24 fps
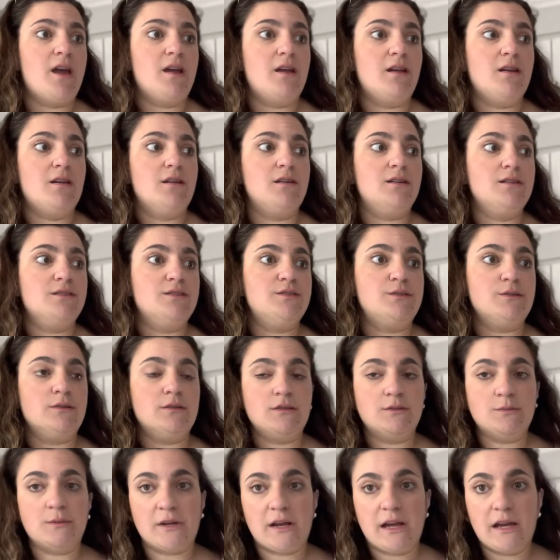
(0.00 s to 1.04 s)
and as soon
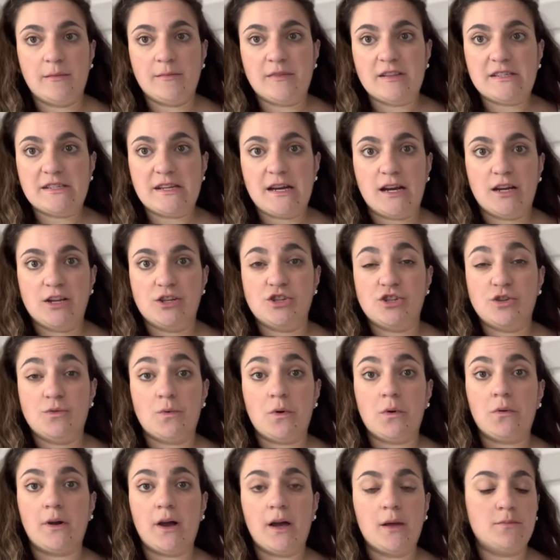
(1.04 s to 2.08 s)
as we came inside, she
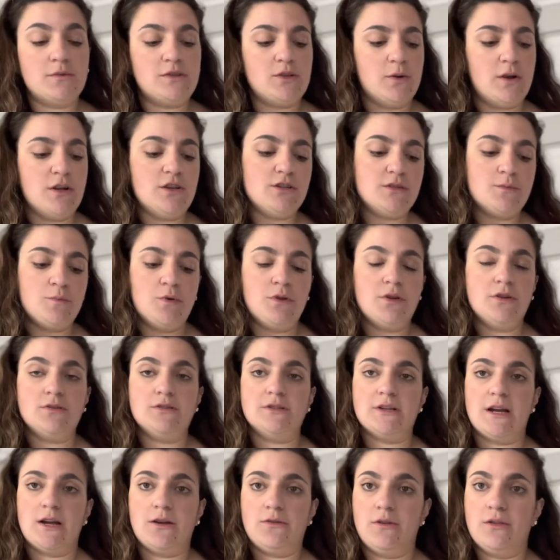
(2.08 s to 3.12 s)
woke up. So I just put her
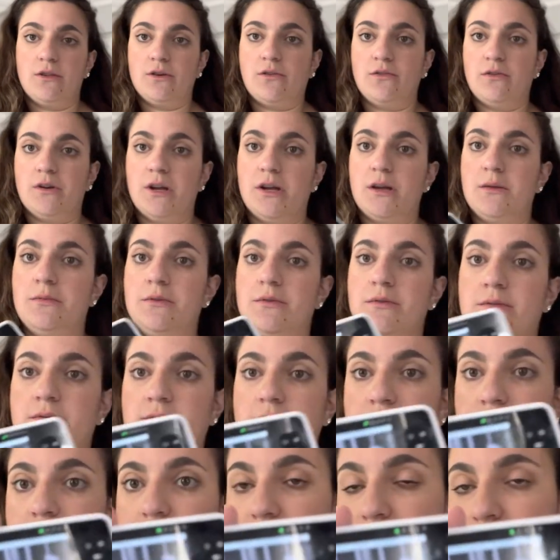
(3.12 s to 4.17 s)
down in the crib,
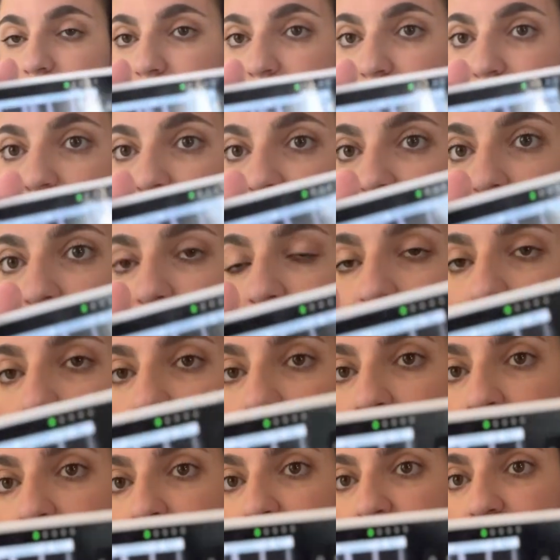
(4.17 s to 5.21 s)
baby
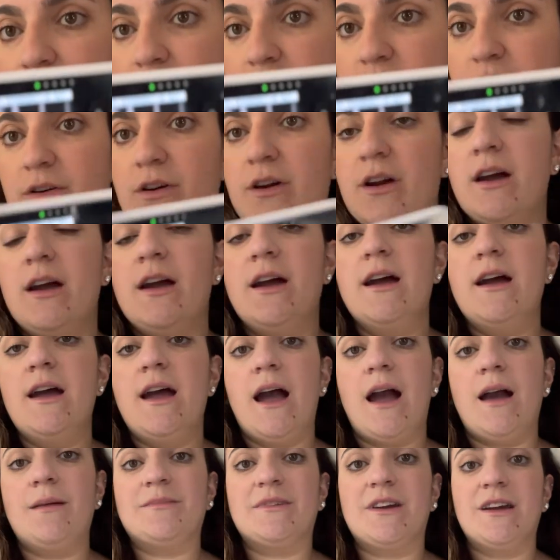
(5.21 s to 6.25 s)
monitor.
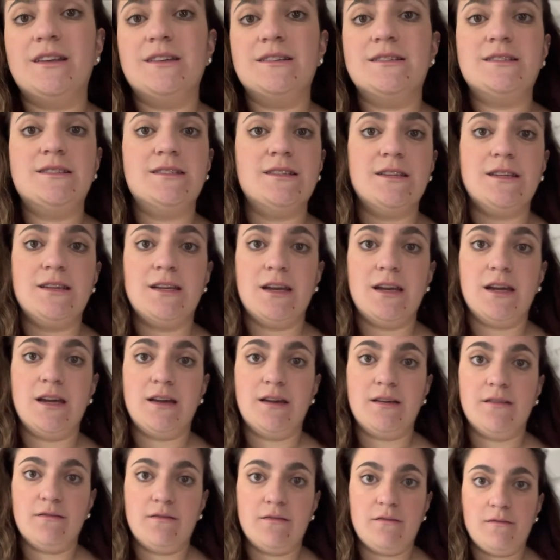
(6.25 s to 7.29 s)
I'm gonna see
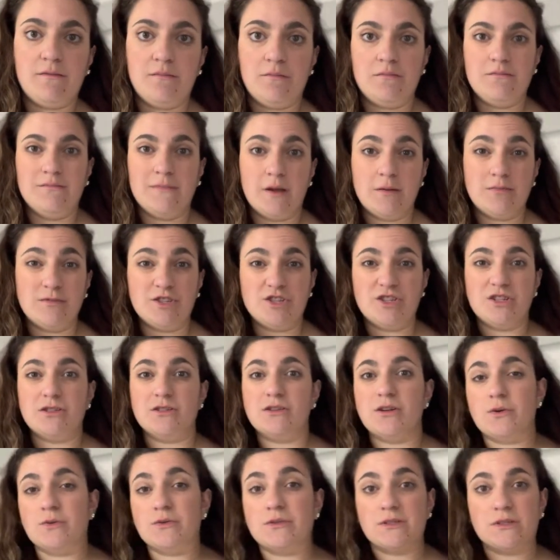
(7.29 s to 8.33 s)
if maybe she
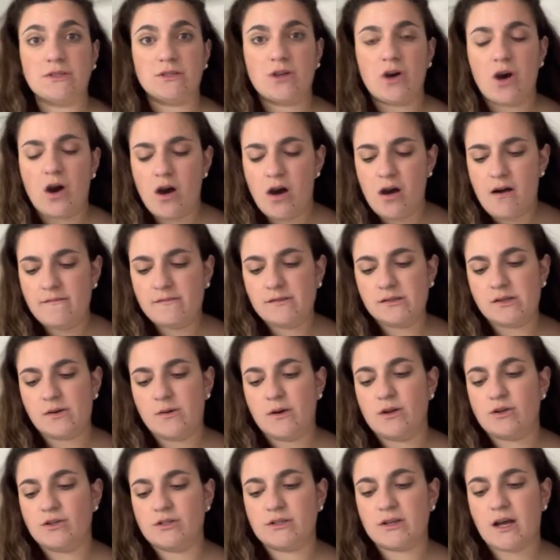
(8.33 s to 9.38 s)
dozes off. So
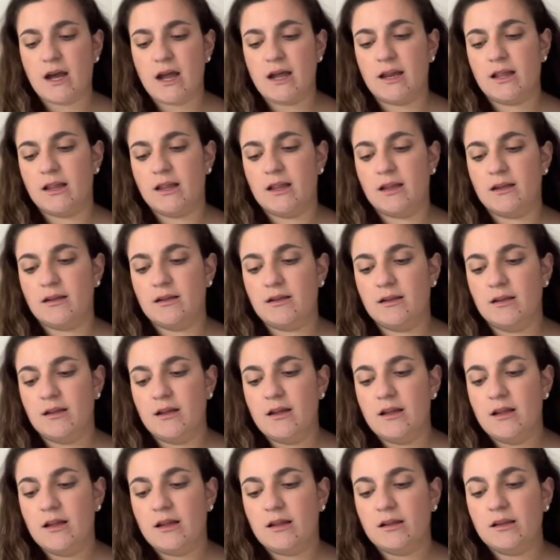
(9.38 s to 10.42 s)
I just kind
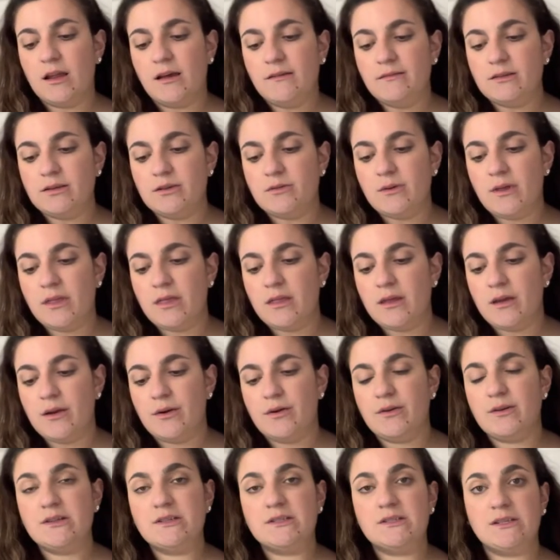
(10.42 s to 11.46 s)
of left her in
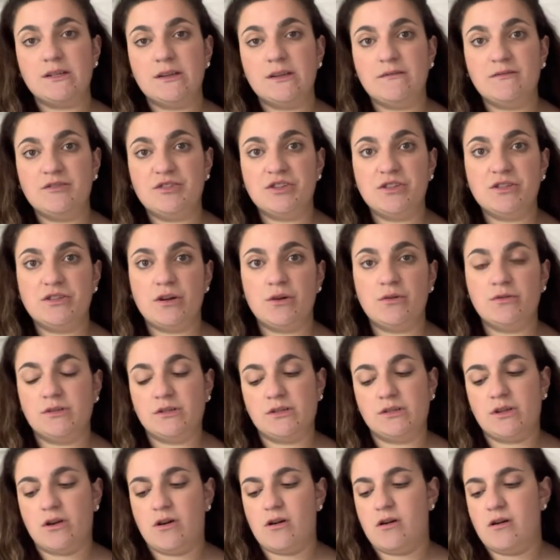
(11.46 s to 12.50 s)
there to see if she
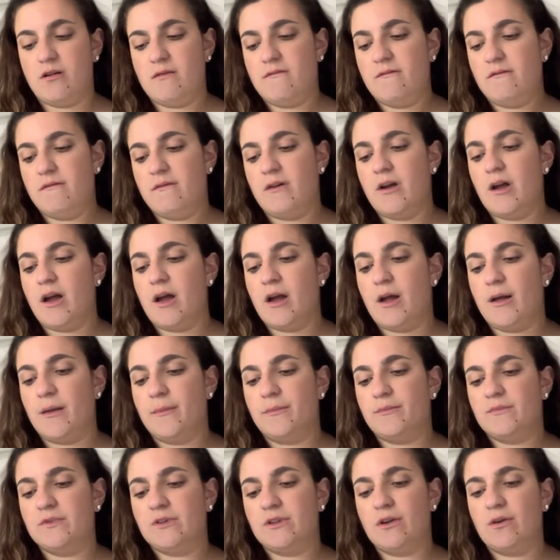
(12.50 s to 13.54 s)
dozes off.
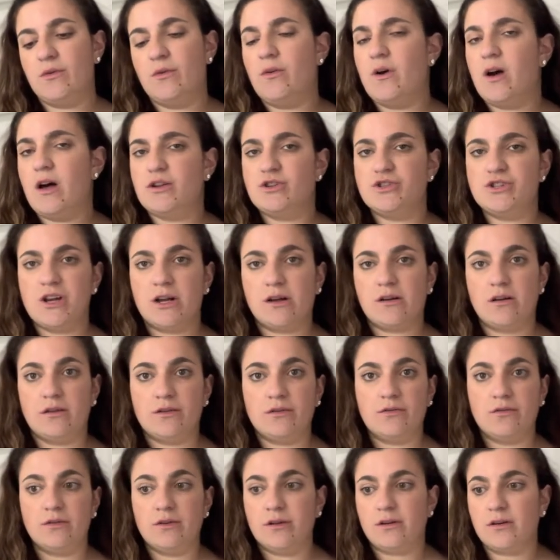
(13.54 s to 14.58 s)
Um, so I'll check on
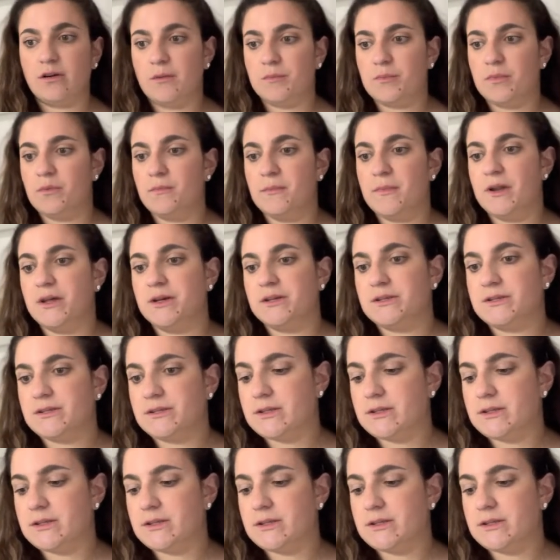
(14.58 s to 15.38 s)
her in a couple minutes.